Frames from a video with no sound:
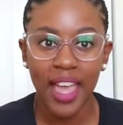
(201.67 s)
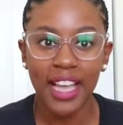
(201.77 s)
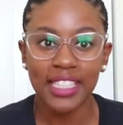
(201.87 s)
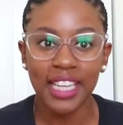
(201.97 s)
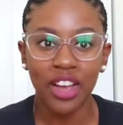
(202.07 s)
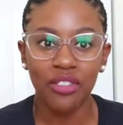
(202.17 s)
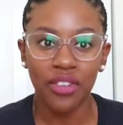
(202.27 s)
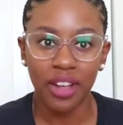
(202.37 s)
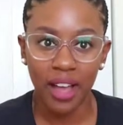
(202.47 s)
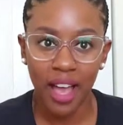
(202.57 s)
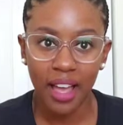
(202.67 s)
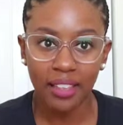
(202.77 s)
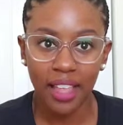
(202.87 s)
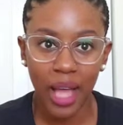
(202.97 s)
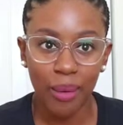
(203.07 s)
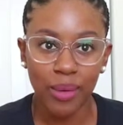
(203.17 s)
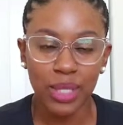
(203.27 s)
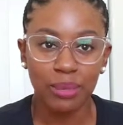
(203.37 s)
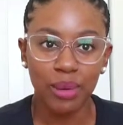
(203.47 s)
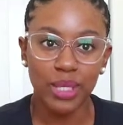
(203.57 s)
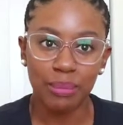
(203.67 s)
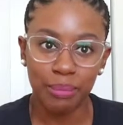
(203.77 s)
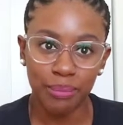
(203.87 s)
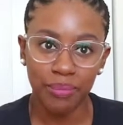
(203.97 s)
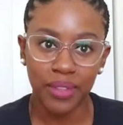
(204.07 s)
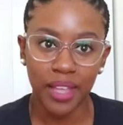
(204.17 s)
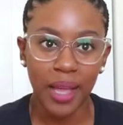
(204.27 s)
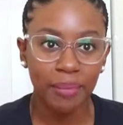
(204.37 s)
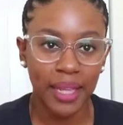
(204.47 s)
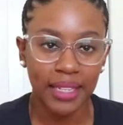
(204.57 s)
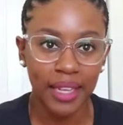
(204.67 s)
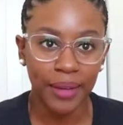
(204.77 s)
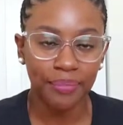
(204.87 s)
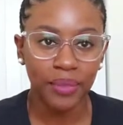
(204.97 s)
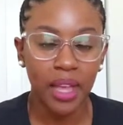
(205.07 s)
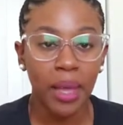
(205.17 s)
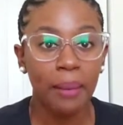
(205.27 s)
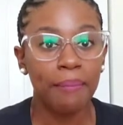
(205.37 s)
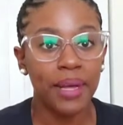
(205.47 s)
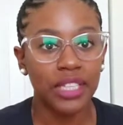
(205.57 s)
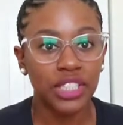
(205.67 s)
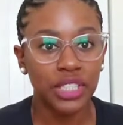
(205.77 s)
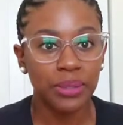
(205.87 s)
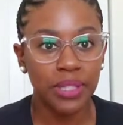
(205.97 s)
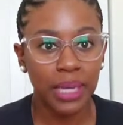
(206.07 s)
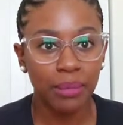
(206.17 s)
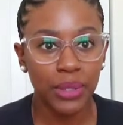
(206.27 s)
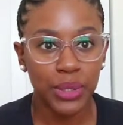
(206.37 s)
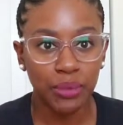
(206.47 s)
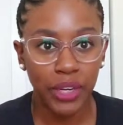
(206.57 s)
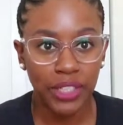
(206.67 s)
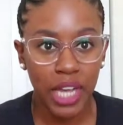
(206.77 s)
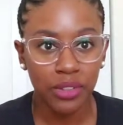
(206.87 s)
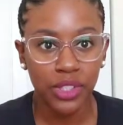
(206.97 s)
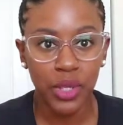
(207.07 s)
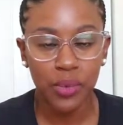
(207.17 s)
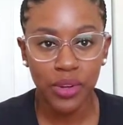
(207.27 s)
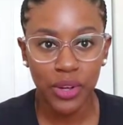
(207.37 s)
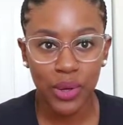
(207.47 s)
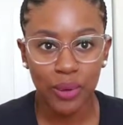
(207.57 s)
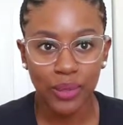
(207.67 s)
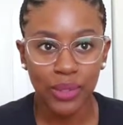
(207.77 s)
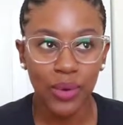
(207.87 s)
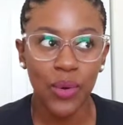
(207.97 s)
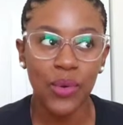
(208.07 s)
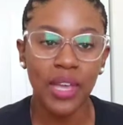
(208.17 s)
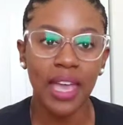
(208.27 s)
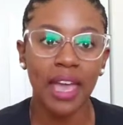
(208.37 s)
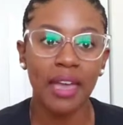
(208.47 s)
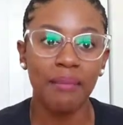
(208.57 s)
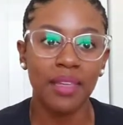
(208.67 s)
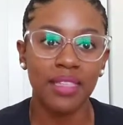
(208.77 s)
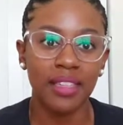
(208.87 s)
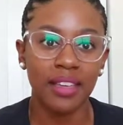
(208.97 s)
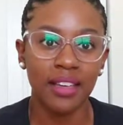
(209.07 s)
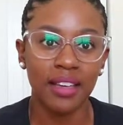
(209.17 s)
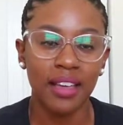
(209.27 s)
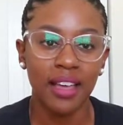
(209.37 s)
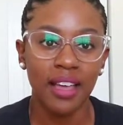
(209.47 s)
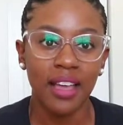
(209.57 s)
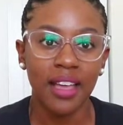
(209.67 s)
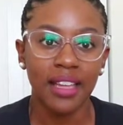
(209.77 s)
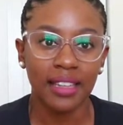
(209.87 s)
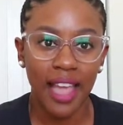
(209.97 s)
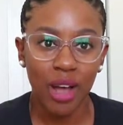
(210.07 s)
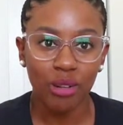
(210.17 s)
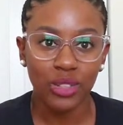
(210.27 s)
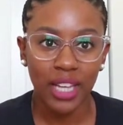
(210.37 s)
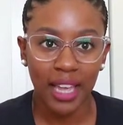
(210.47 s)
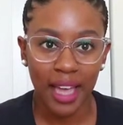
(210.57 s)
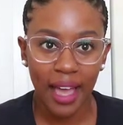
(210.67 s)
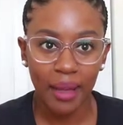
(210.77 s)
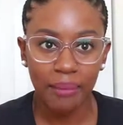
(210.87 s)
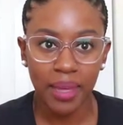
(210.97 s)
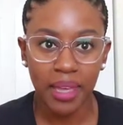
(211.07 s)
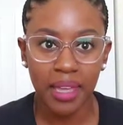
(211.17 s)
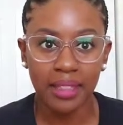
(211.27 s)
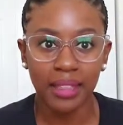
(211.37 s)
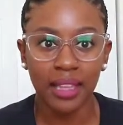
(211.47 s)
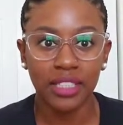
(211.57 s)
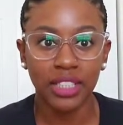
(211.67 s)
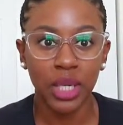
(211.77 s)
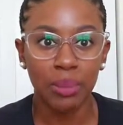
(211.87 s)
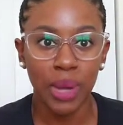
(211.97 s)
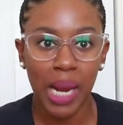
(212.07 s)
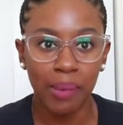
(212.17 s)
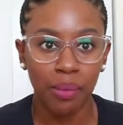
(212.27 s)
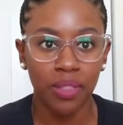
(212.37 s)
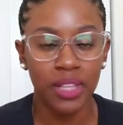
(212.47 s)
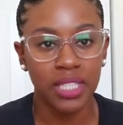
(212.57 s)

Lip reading: and she had forgotten that I was supposed to come that day. But she was able to reach out to someone else who came in the lounge and got me, and then she paired me with a